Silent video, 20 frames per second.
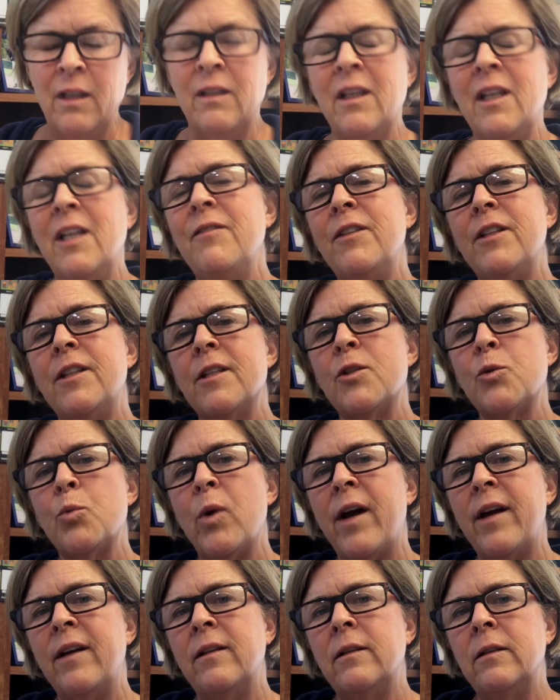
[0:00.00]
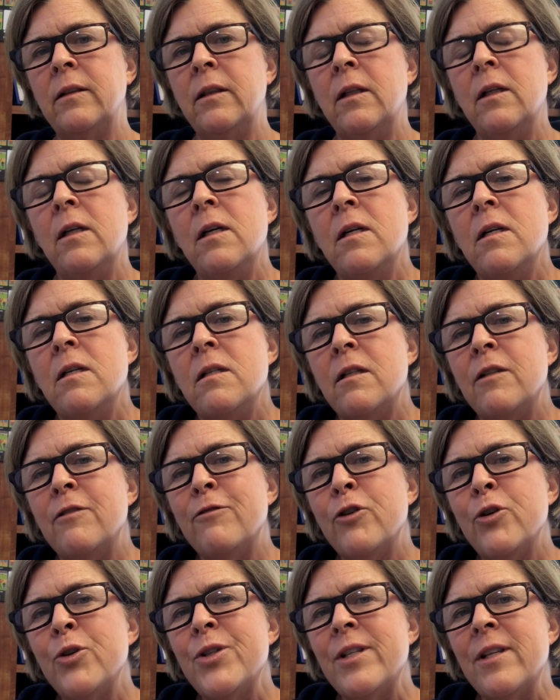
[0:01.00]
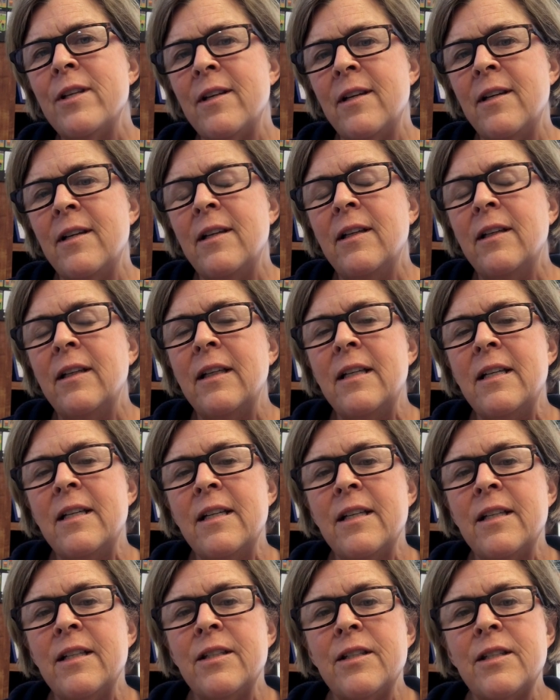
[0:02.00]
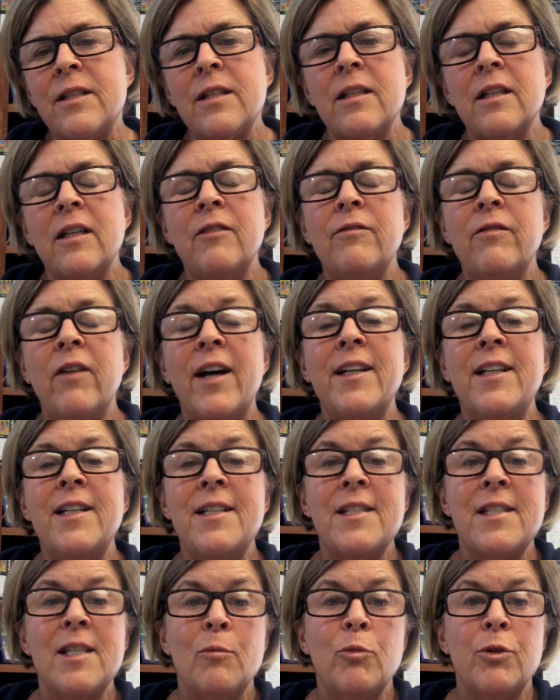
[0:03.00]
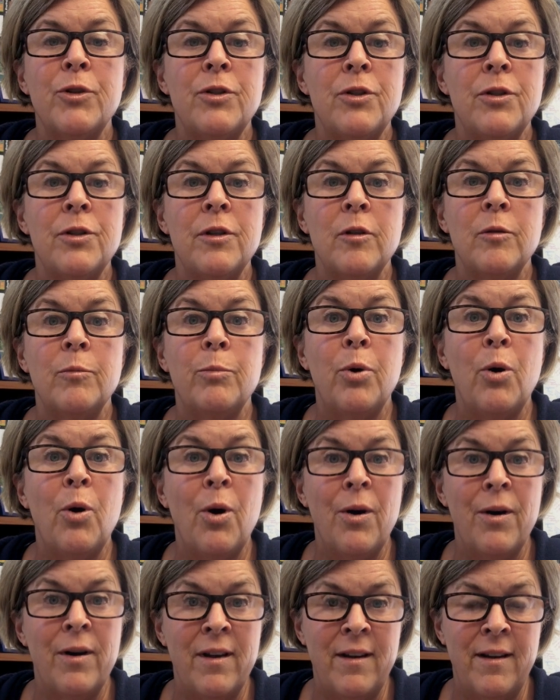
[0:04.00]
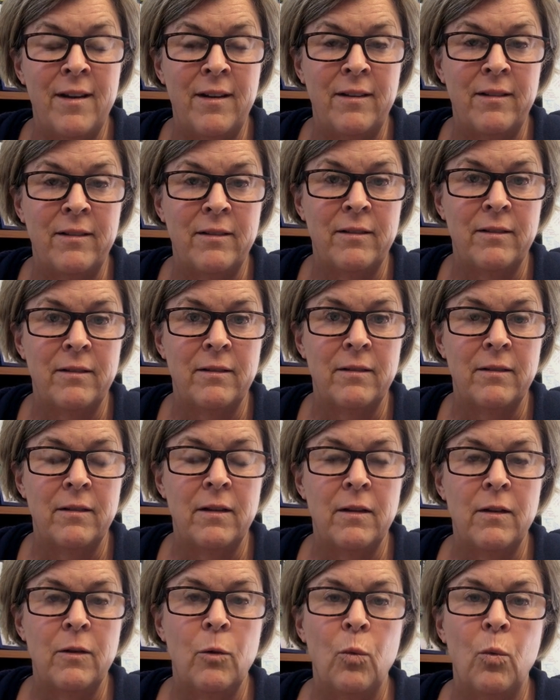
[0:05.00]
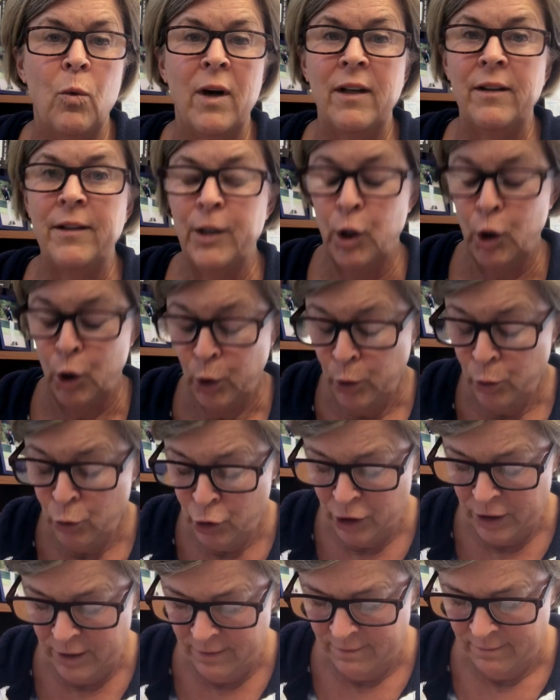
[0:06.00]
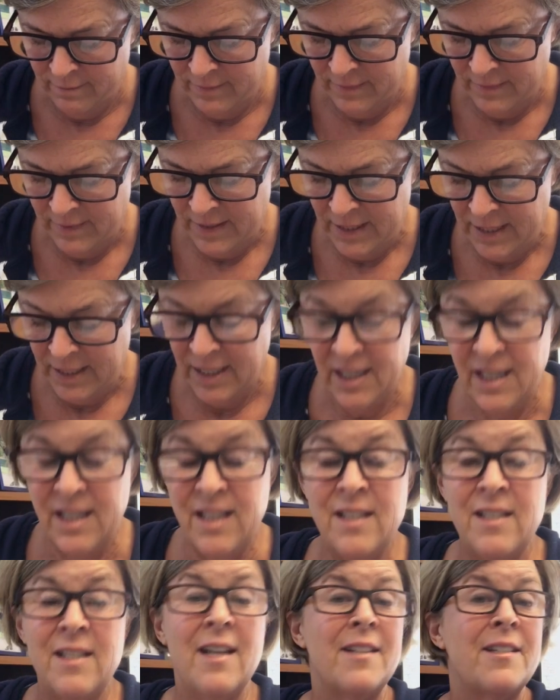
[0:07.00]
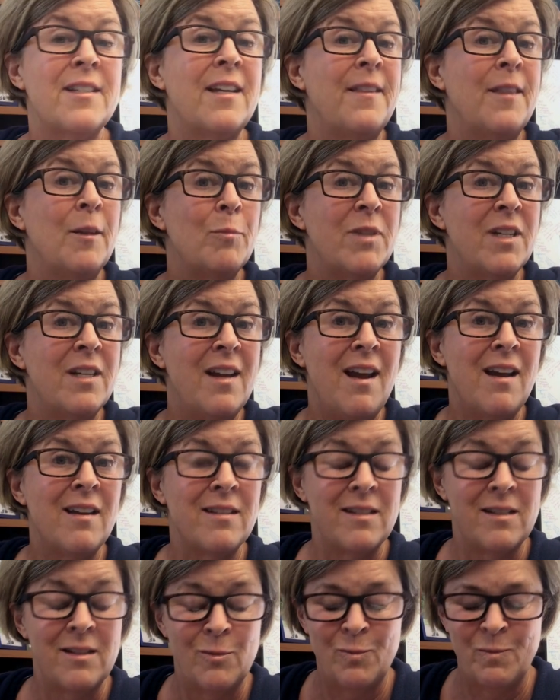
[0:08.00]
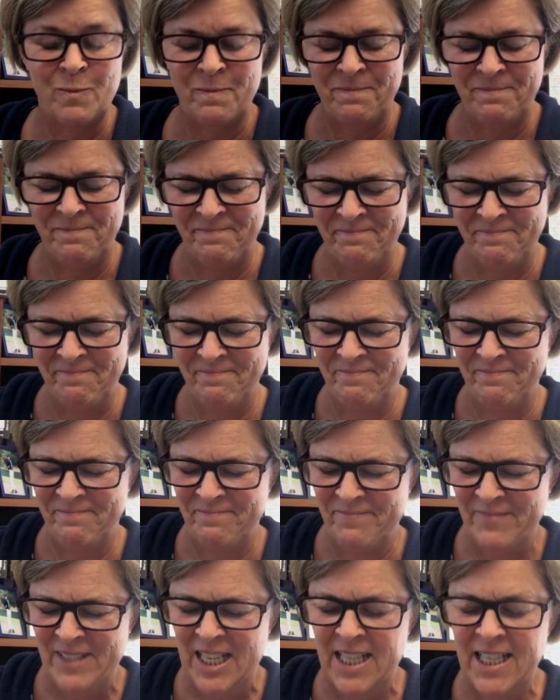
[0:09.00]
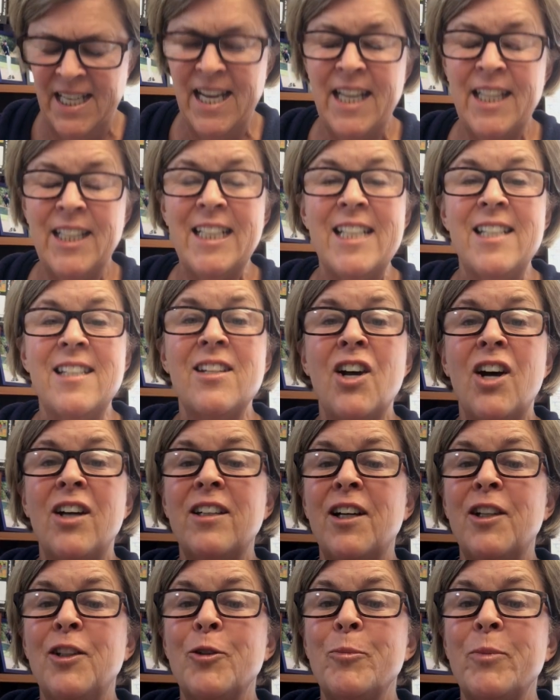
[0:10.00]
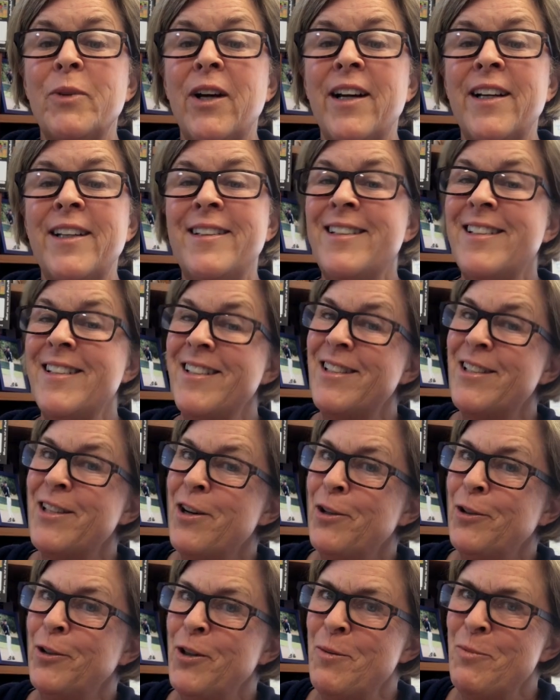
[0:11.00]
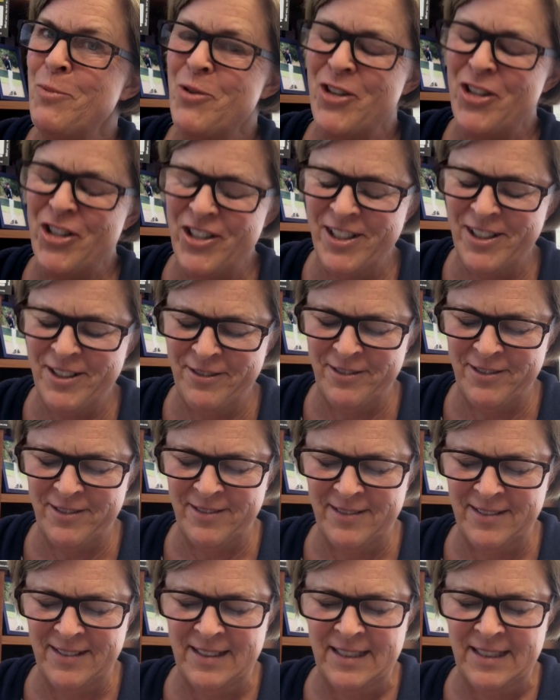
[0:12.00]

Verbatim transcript: Think of it this way diversity is inviting someone to the party, while inclusion is asking them to dance. Again, it's not colorblind, it's color appreciative.